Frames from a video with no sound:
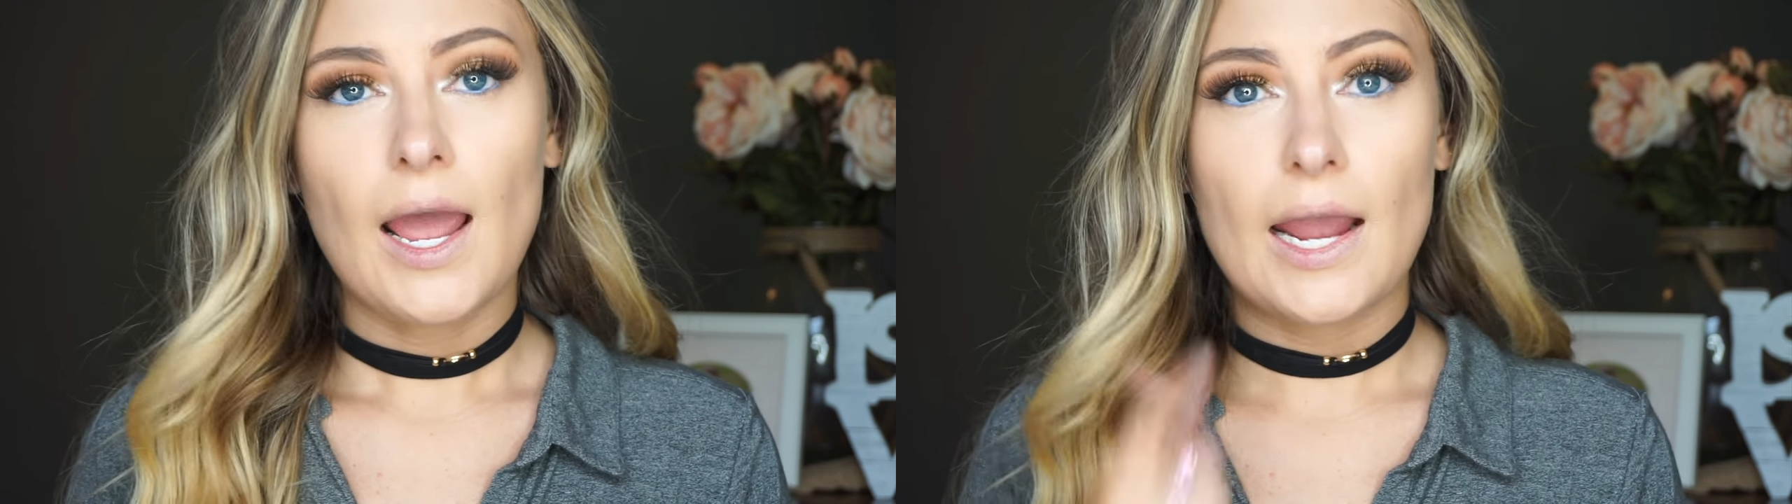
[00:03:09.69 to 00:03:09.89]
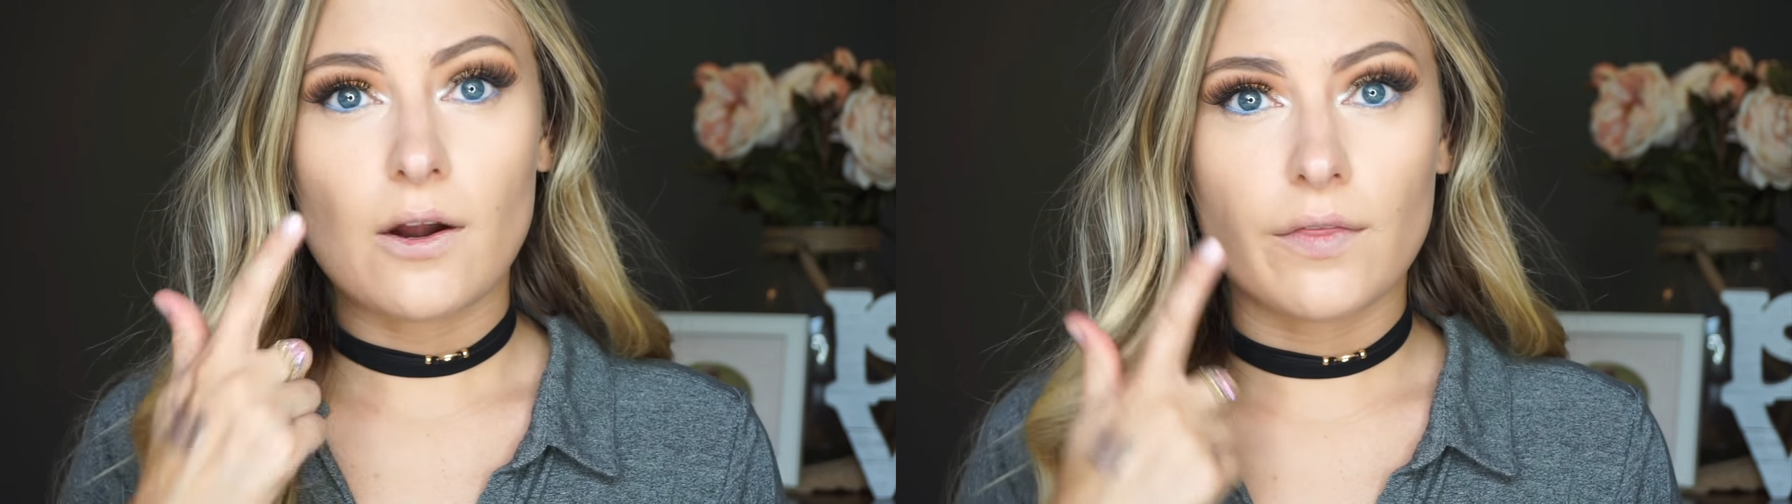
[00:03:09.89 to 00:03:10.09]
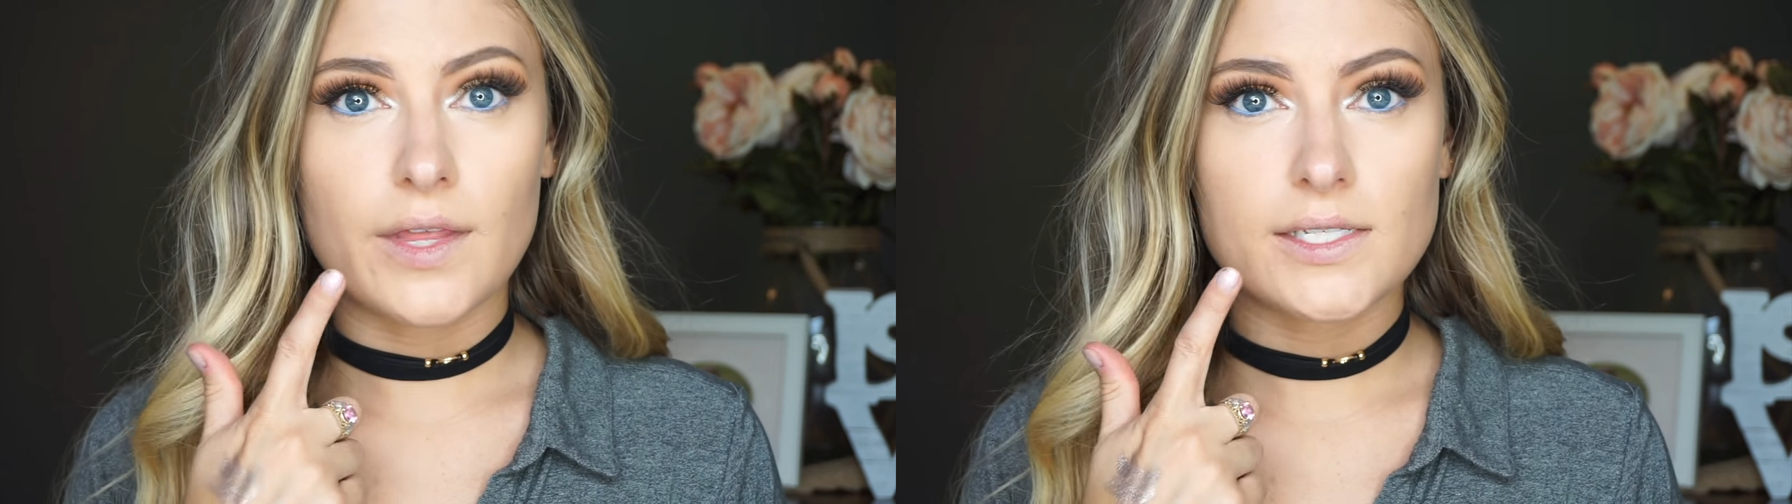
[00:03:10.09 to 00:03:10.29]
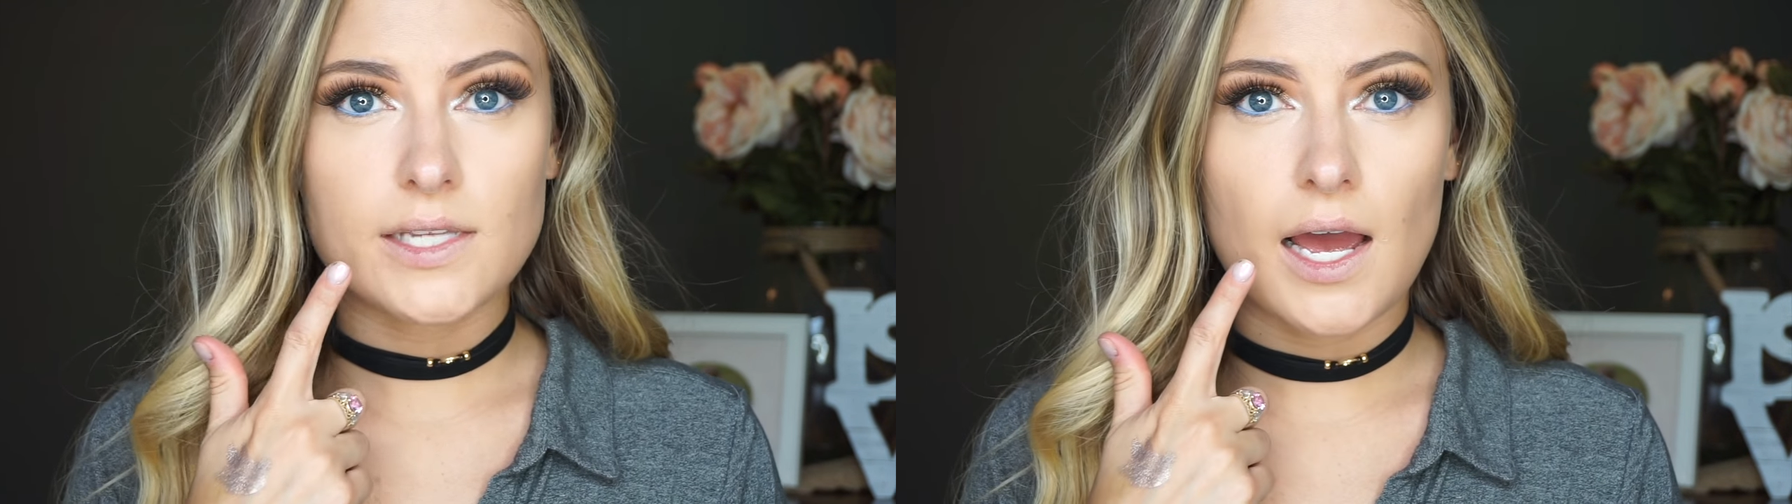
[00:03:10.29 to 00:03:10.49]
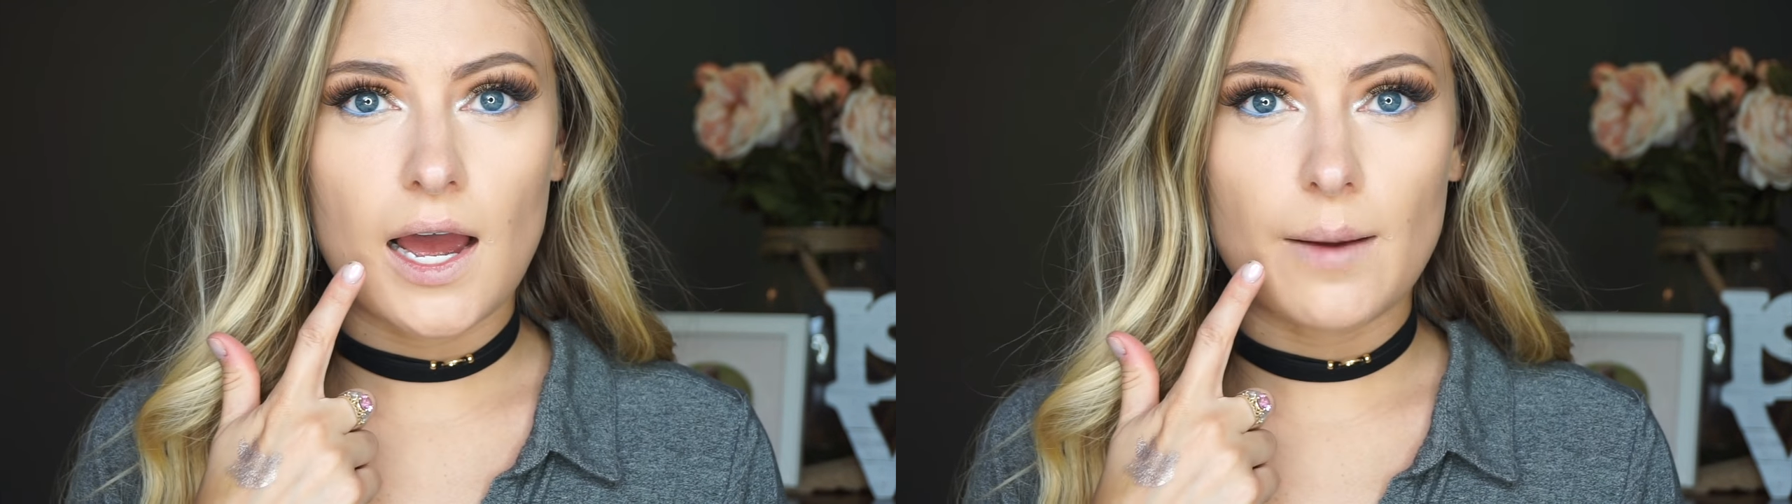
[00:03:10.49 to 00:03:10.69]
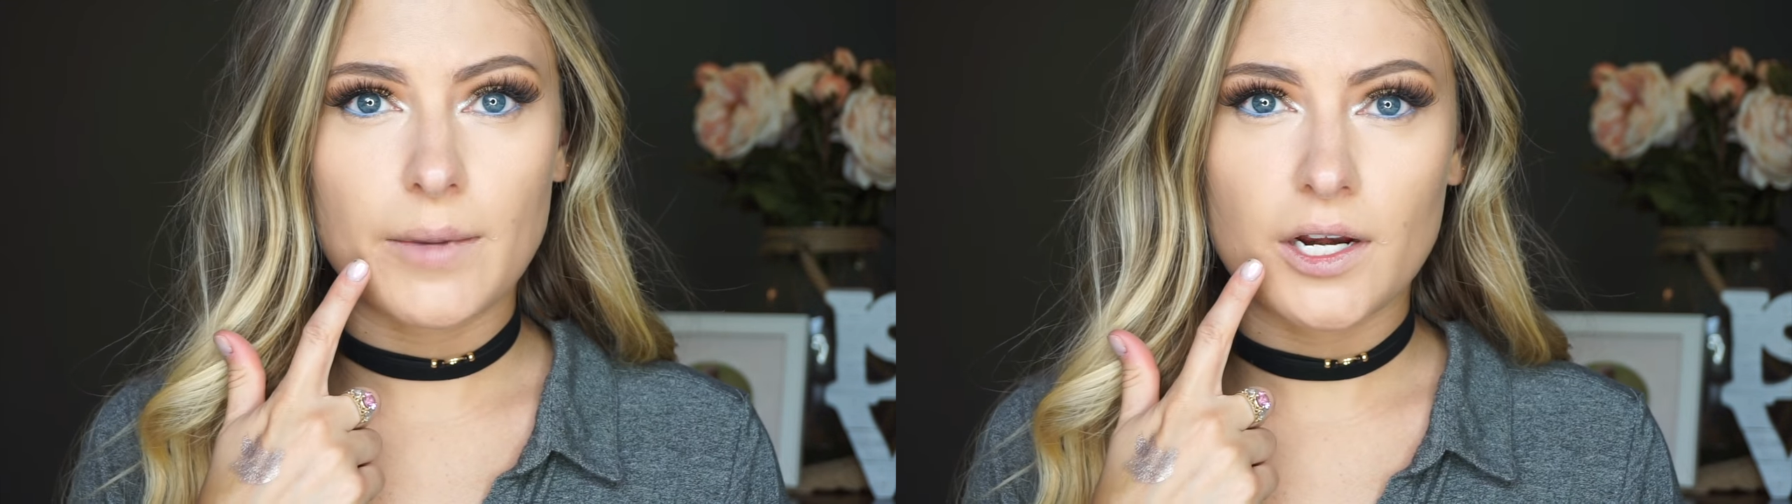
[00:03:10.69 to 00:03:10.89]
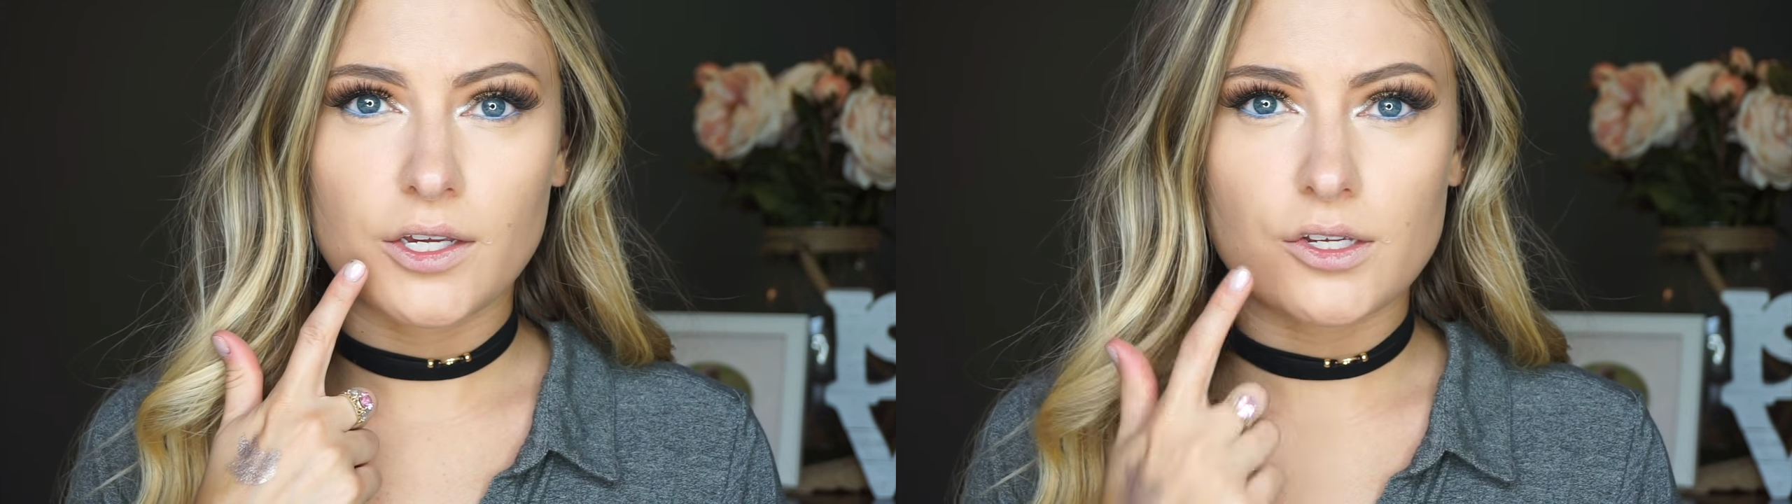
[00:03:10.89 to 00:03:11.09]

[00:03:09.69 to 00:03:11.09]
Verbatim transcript: And on this side, I'm going to